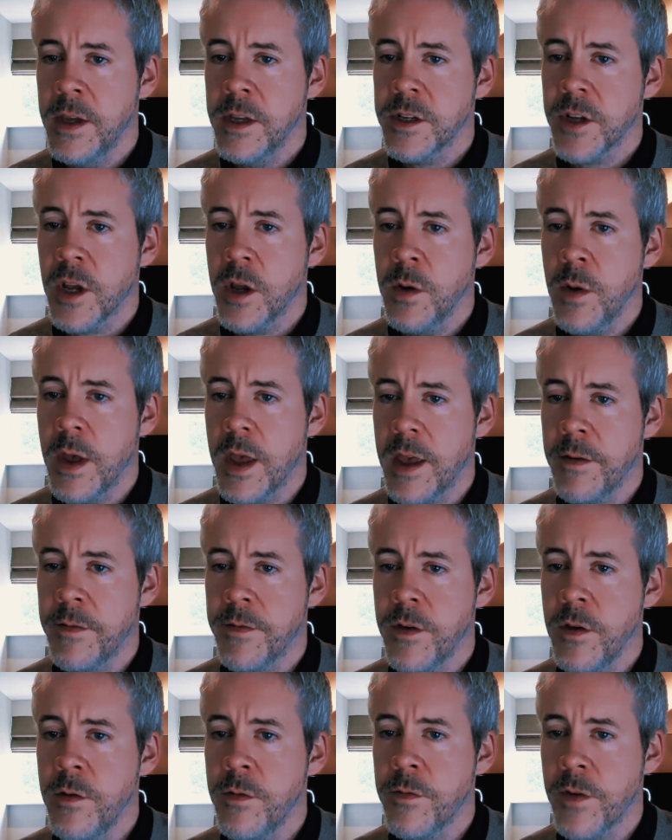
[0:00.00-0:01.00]
So
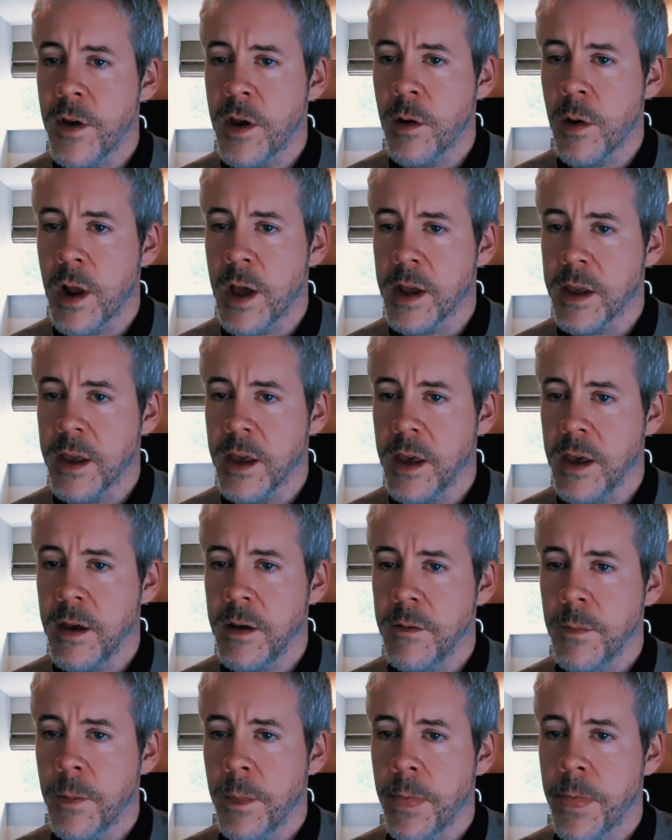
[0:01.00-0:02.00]
if you feel like it,
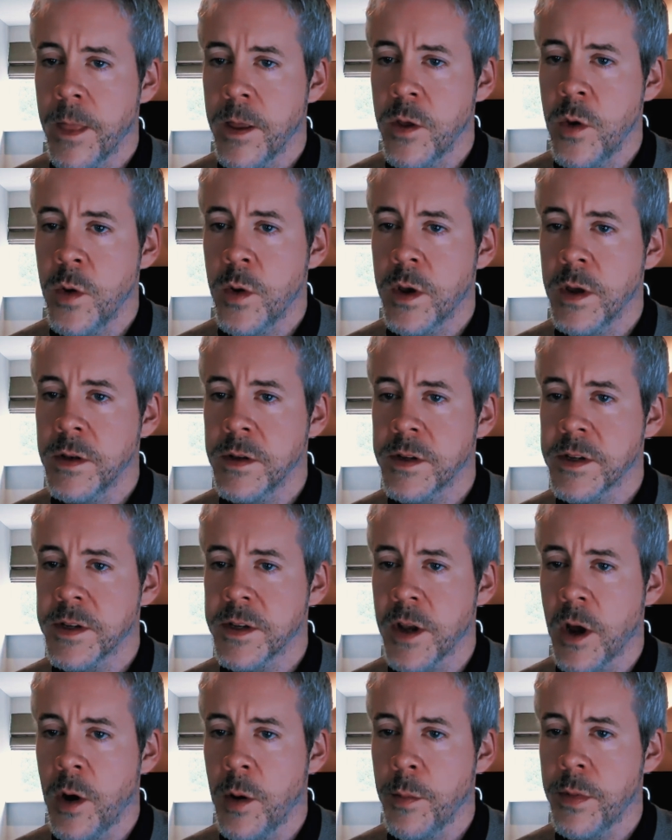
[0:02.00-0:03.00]
you can
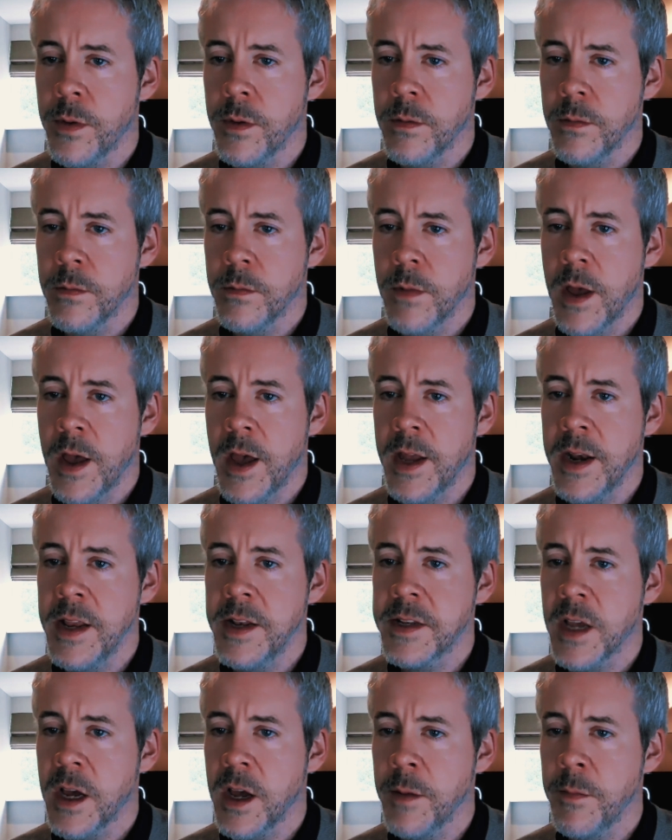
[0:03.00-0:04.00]
stop any
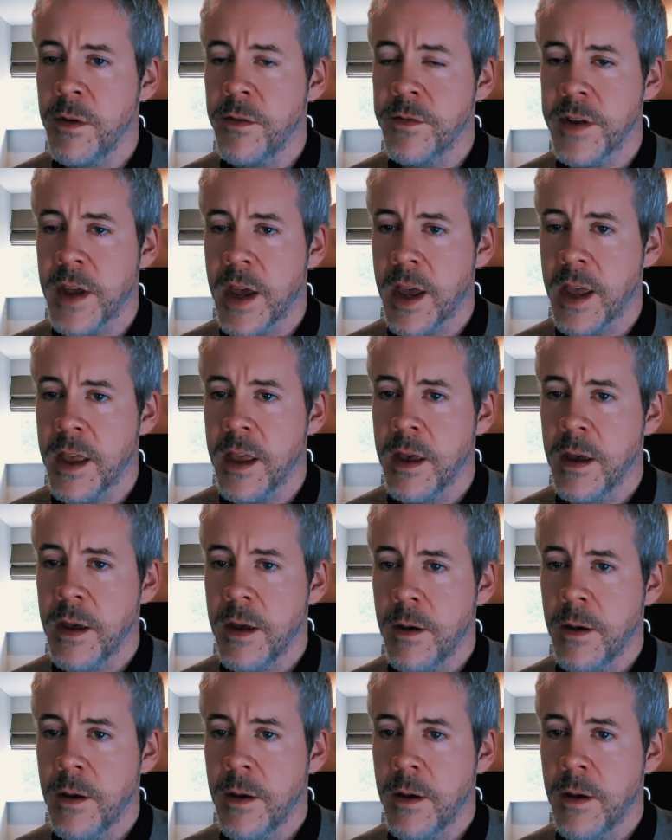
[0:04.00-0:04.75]
time of day